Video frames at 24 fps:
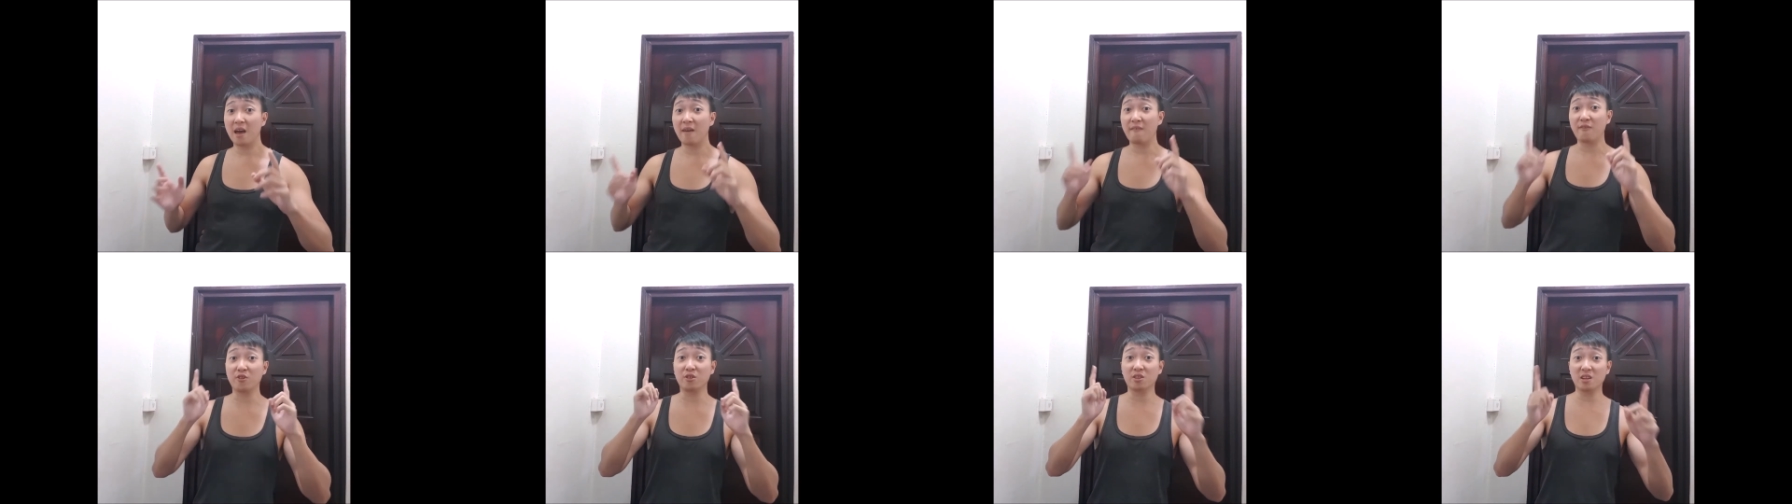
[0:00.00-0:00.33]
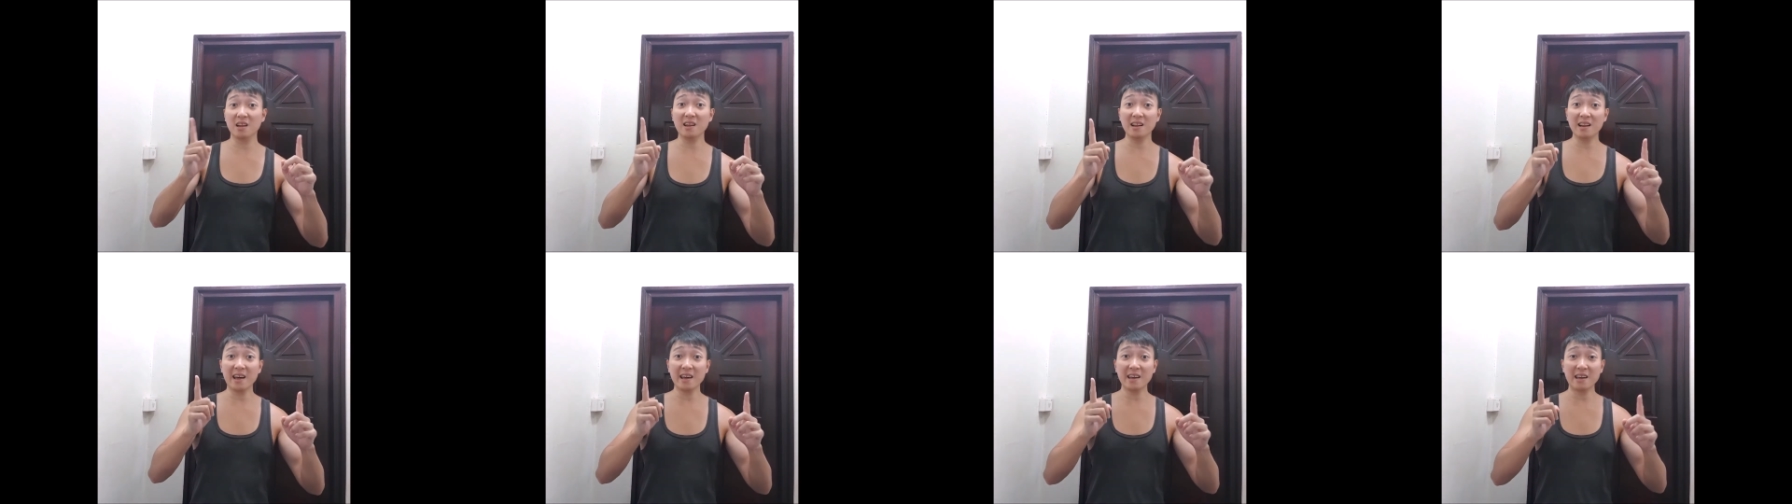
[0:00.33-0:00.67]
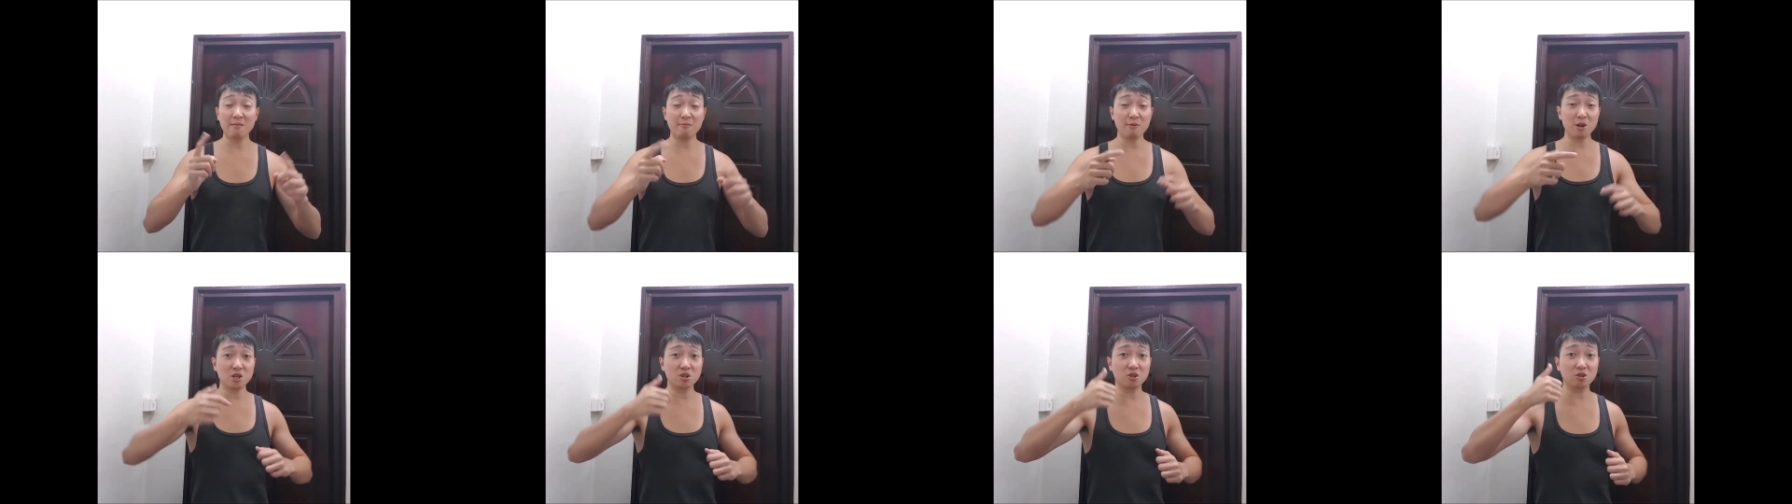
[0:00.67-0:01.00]
If you did like
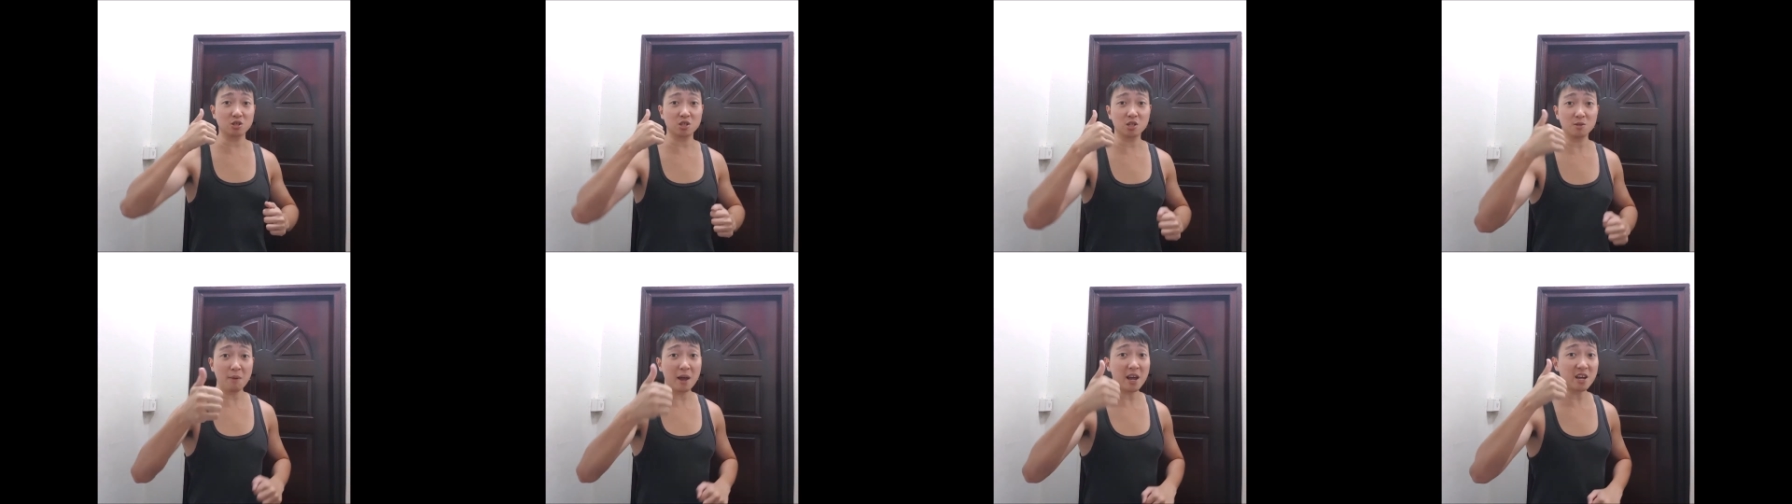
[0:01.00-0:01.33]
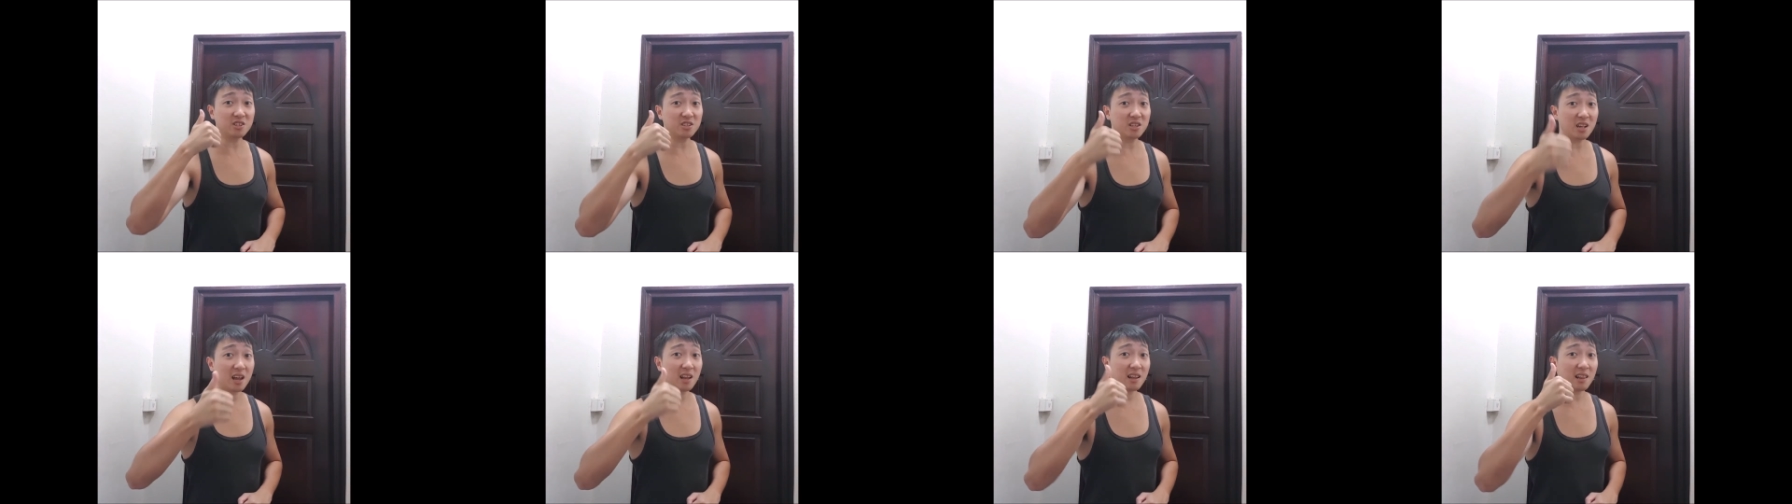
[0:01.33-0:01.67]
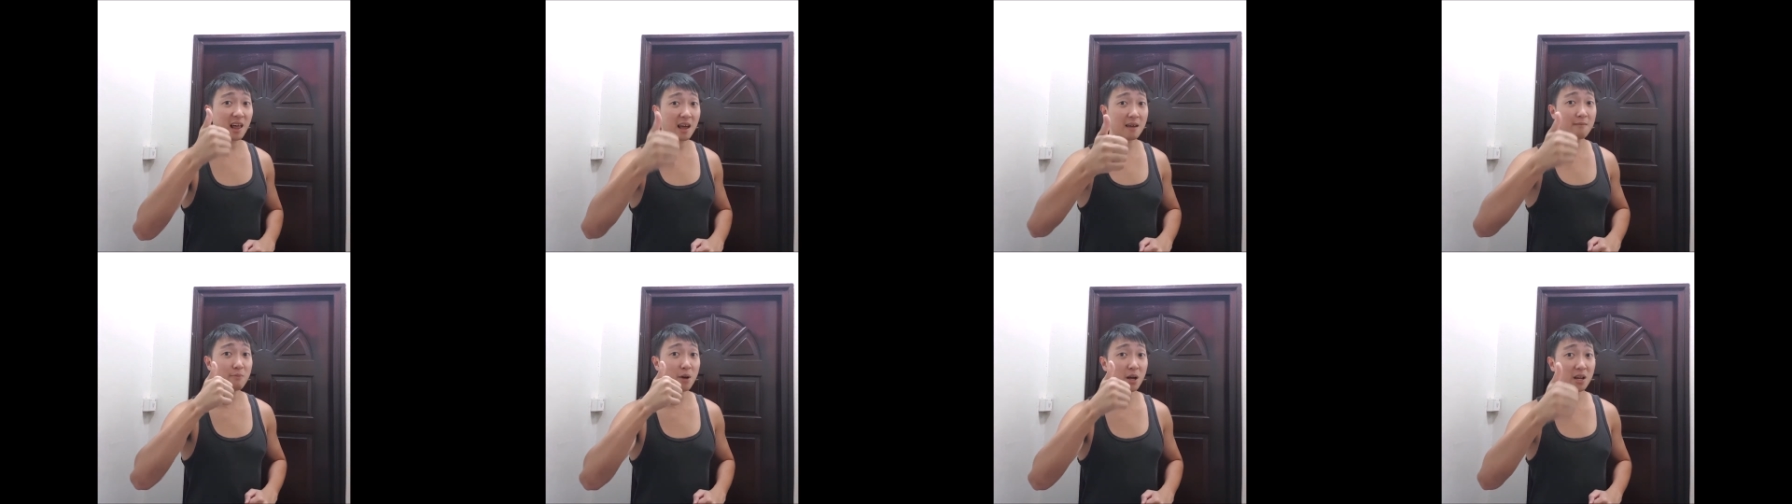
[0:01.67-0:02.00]
it, make sure to smash that
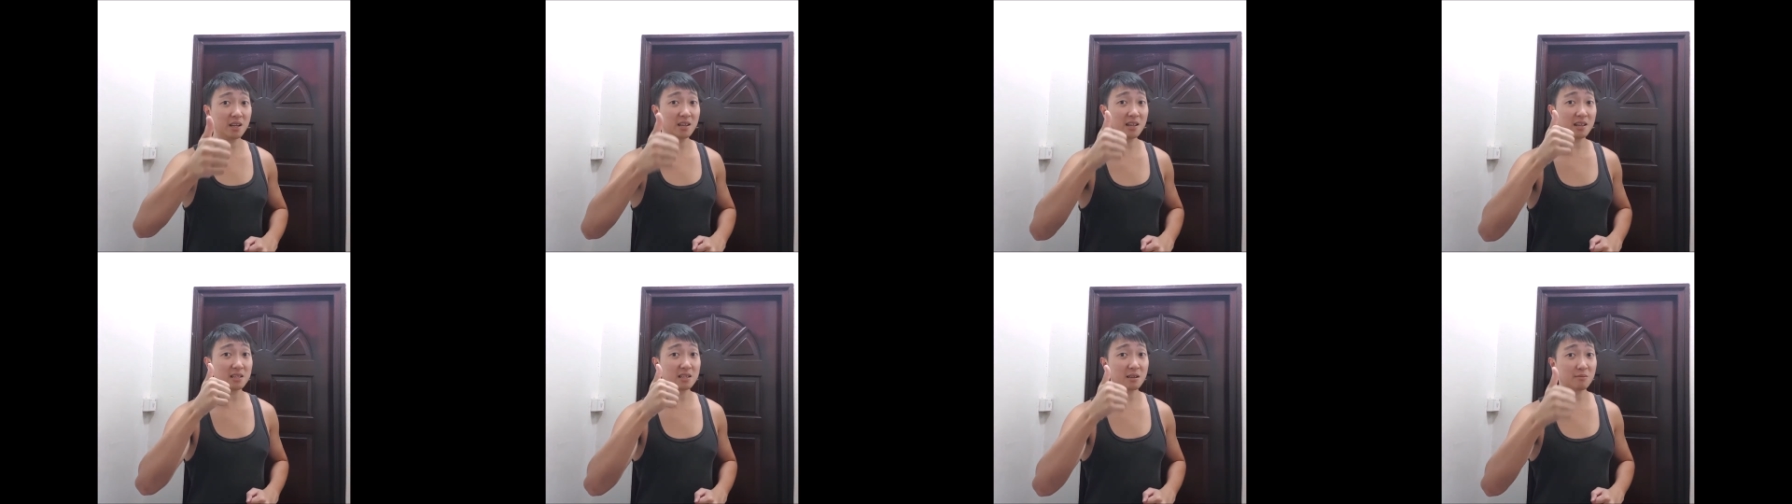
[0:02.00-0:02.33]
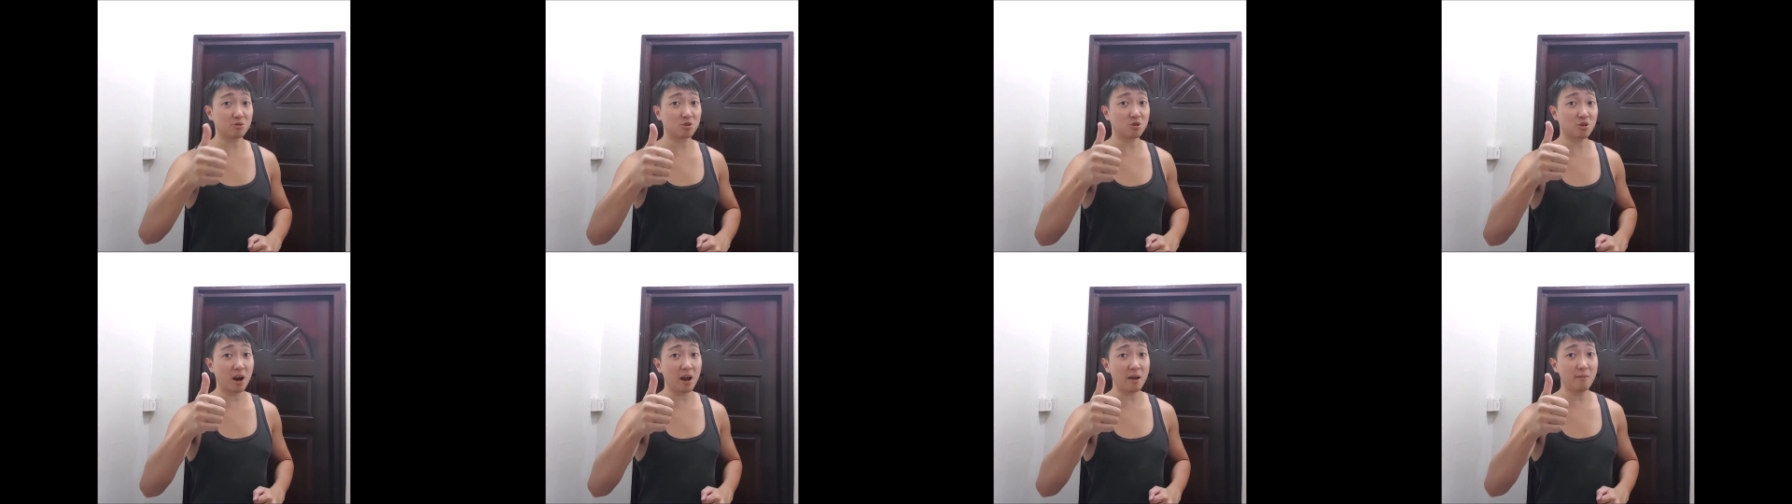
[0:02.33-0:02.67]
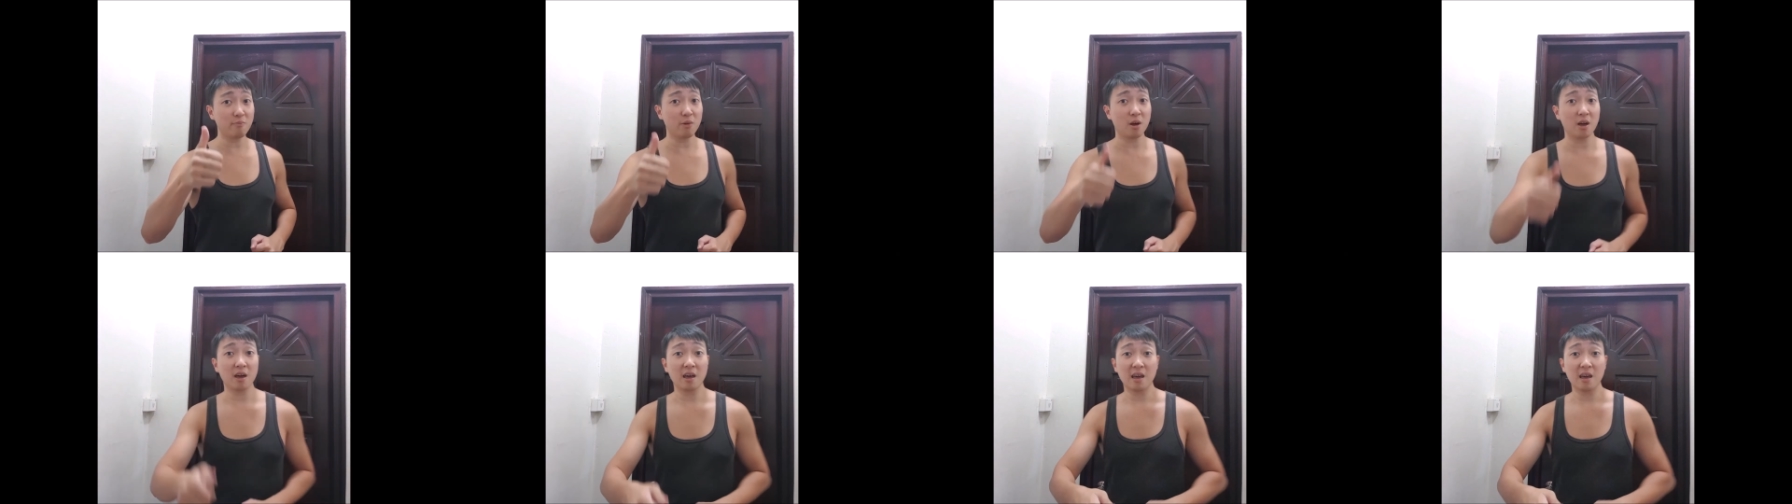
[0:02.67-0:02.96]
like button and subscribe.